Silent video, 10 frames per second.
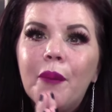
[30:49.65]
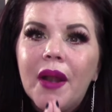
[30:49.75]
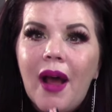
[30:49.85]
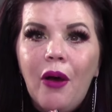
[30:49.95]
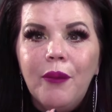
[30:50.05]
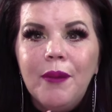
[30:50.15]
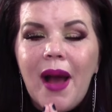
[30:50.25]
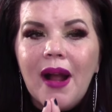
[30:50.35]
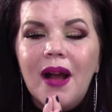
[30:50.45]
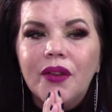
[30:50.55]
But I will be
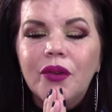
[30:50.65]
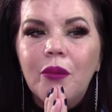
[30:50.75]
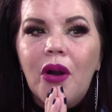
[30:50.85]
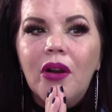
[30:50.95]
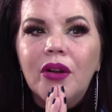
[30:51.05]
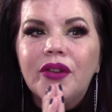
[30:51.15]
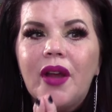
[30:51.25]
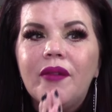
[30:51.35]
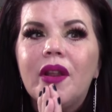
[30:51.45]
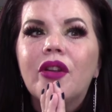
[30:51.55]
back on tomorrow because I
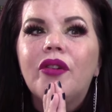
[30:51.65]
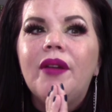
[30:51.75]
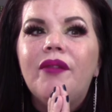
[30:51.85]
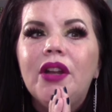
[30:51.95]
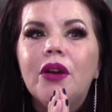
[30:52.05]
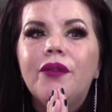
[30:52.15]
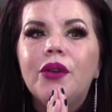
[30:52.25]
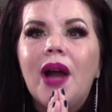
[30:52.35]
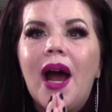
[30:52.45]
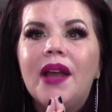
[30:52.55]
have another great video for
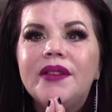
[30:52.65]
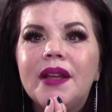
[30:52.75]
you guys.